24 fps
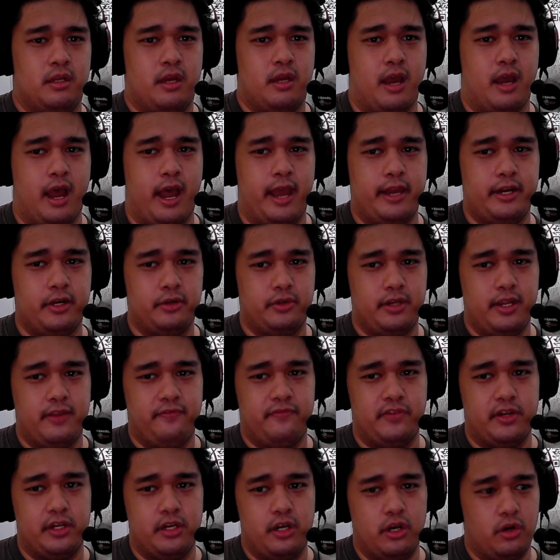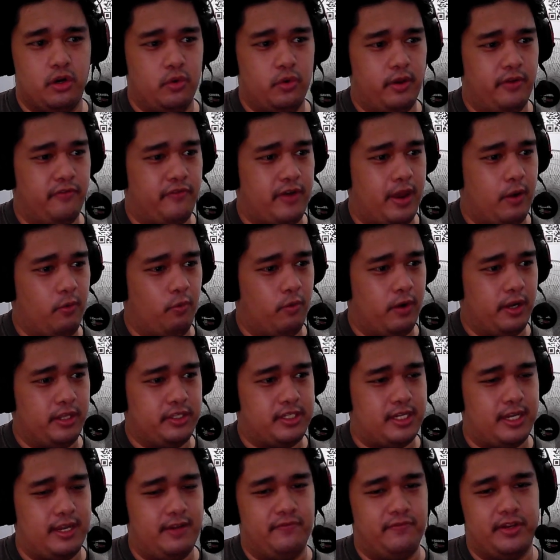I don't even know if I want
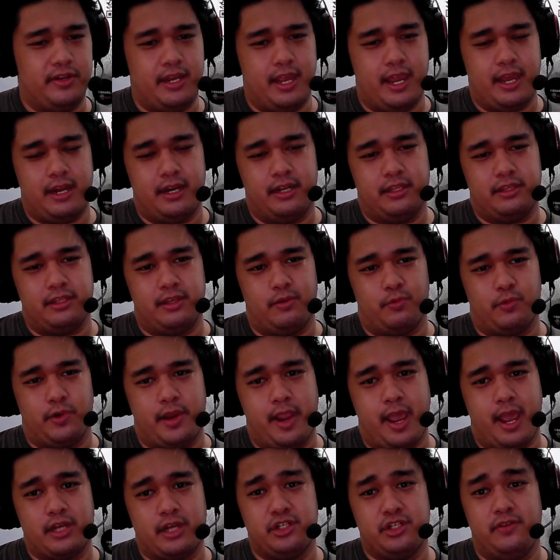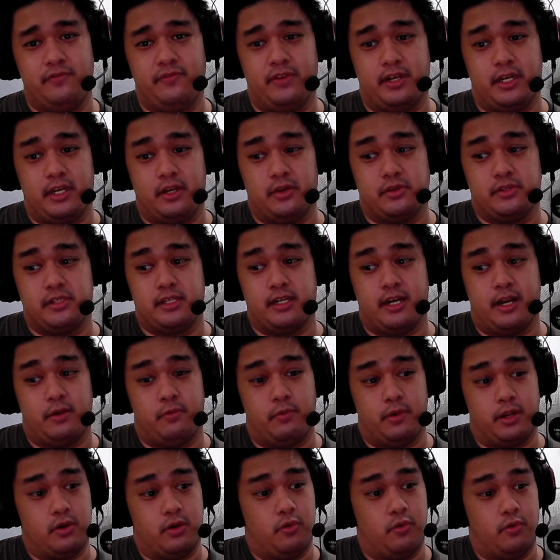to even edit the reaction videos that I
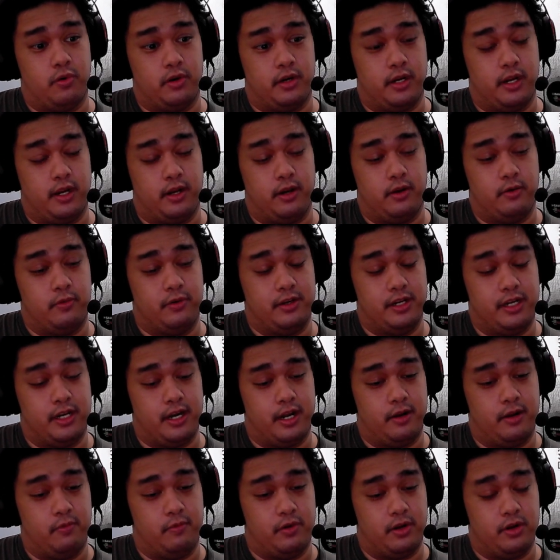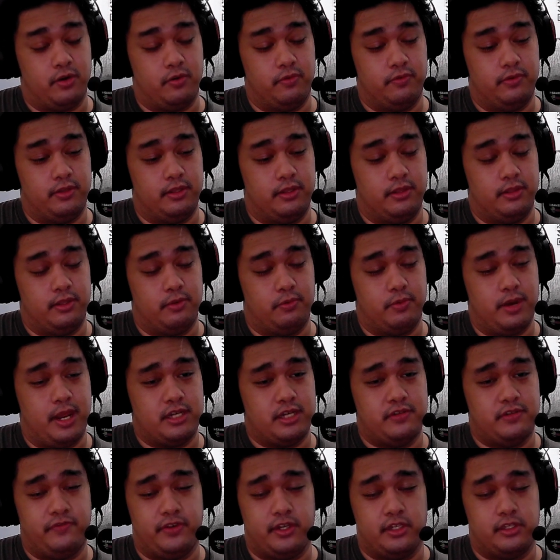record, or that I the
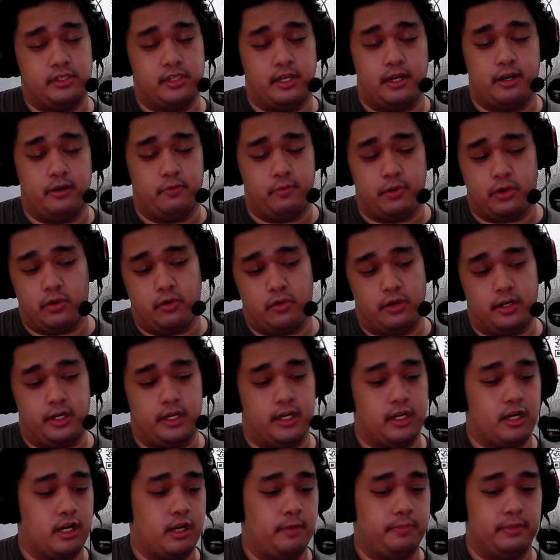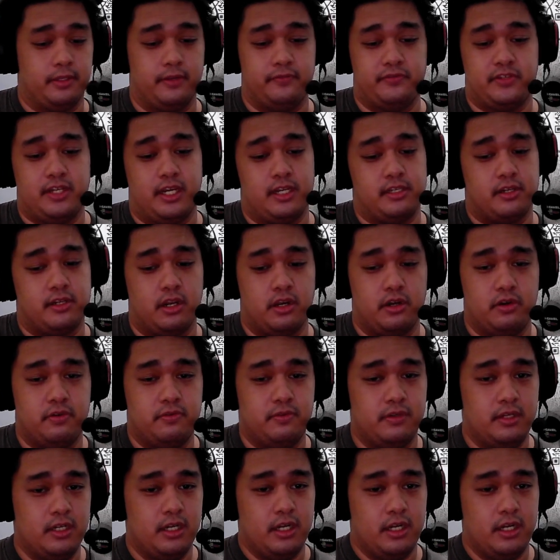reaction videos that I recorded a couple of days ago.